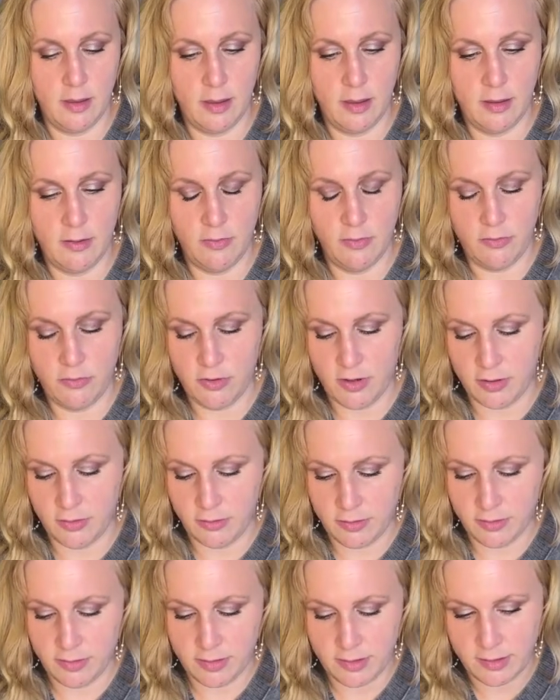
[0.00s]
how the
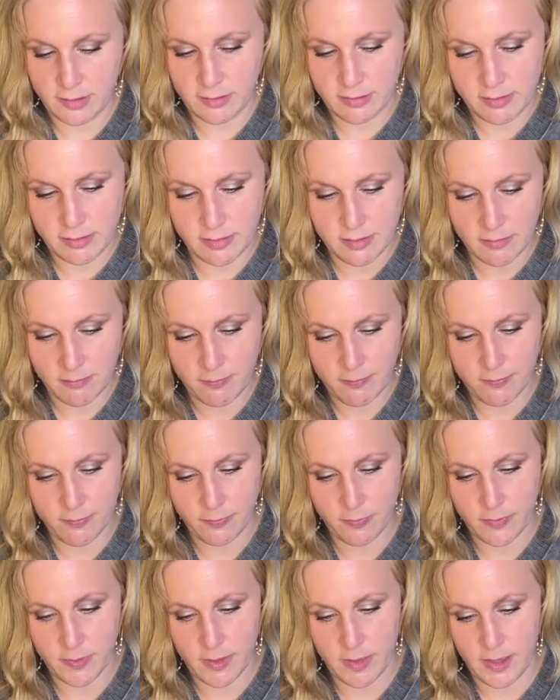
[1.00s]
dollar looks.
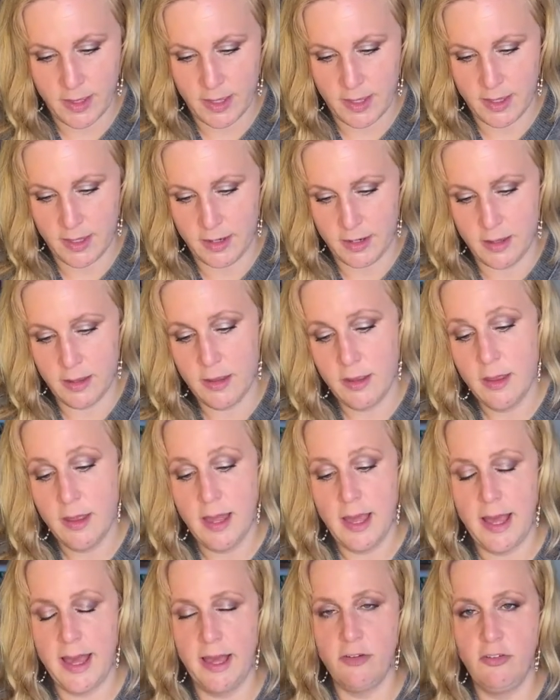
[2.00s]
And
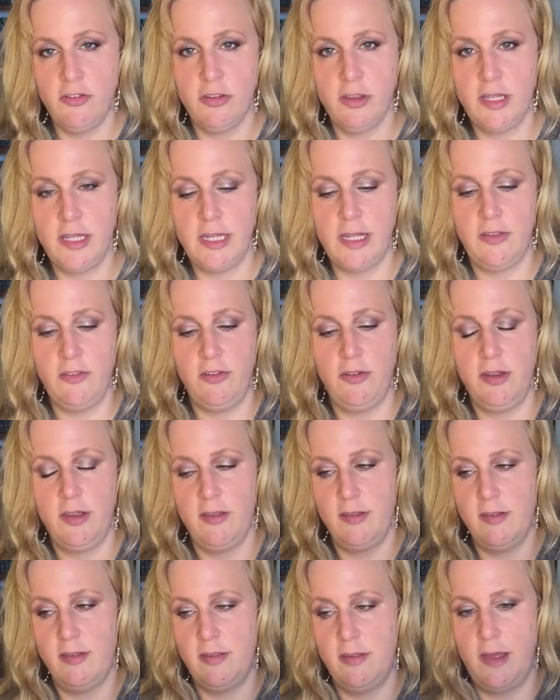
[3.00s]
actually, as you
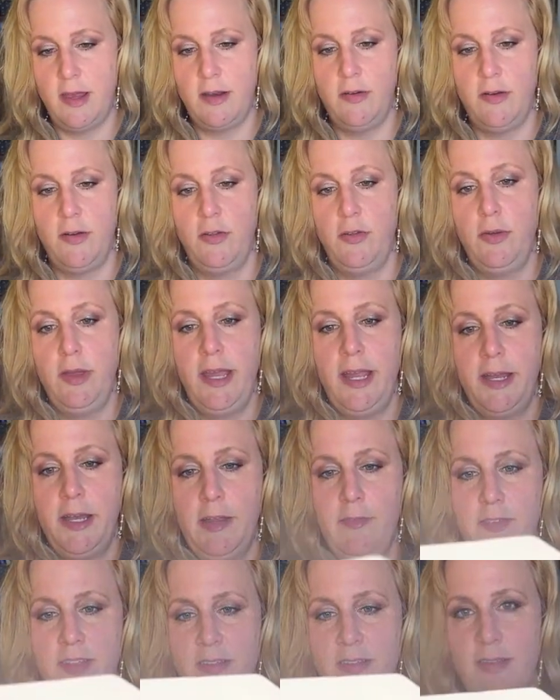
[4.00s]
can, I don't know, you can't
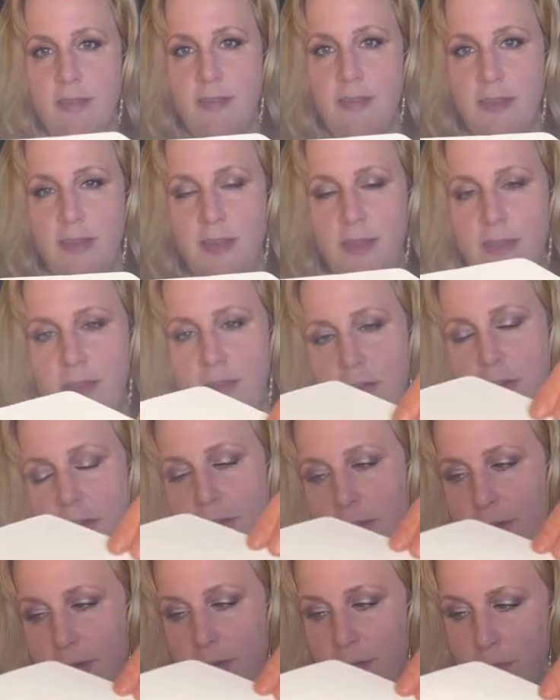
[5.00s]
even see the
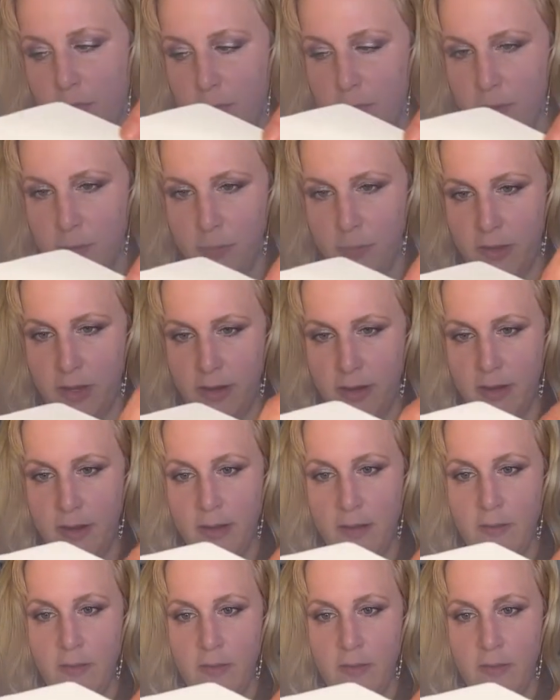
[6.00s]
dollar from up there.